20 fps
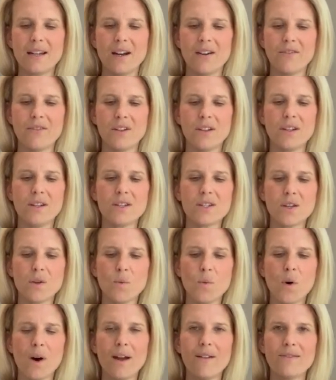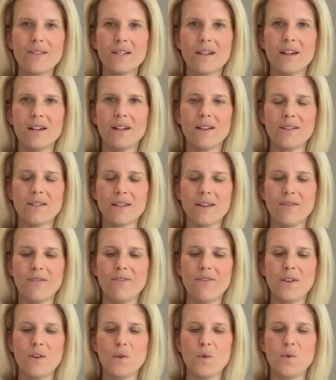oven. So what I've done is I've
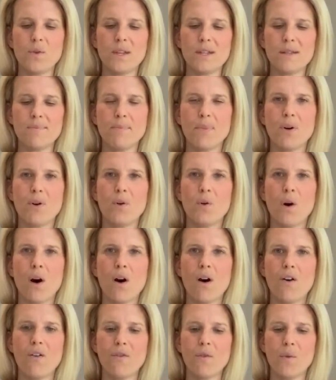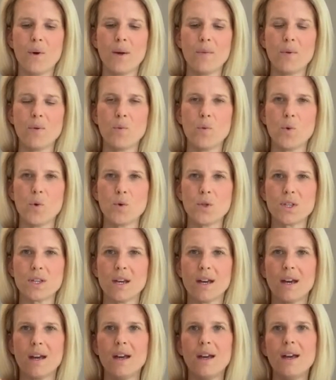filled this bowl halfway with
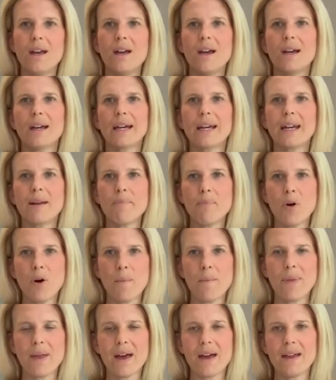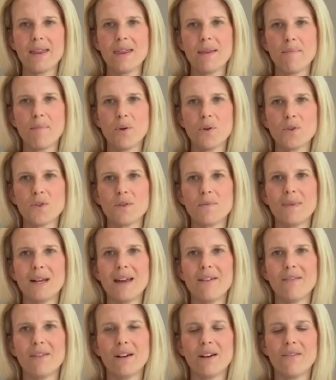water. I'm going to pop that in the bottom
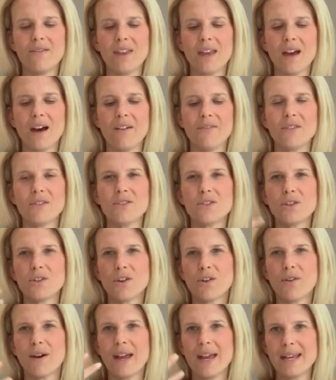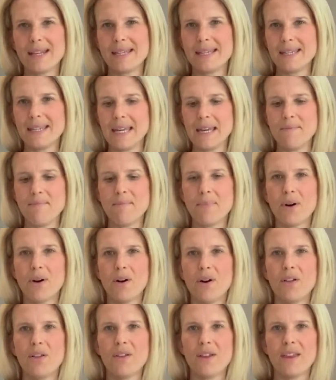level of the oven to create a steam
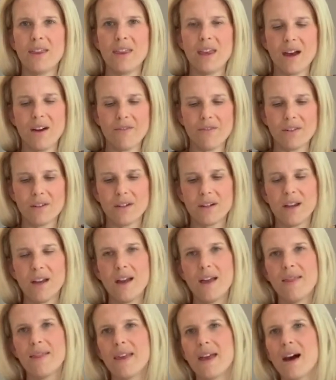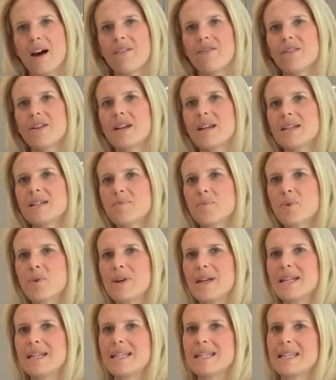bath in the oven. The oven is
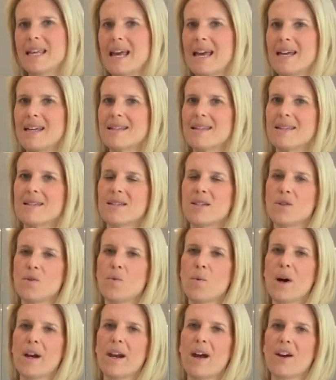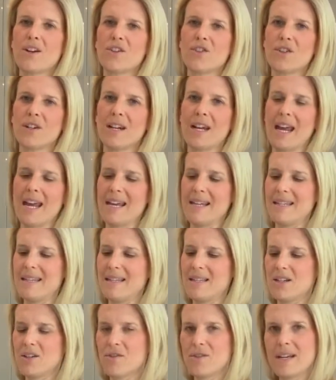preset to
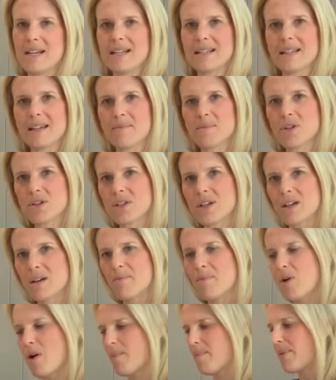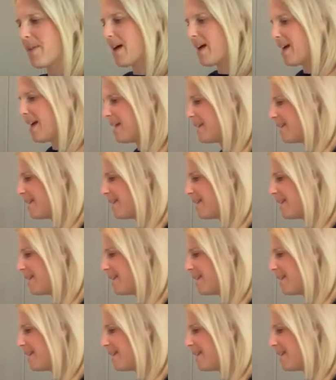180 degrees, and I'm just going to pop that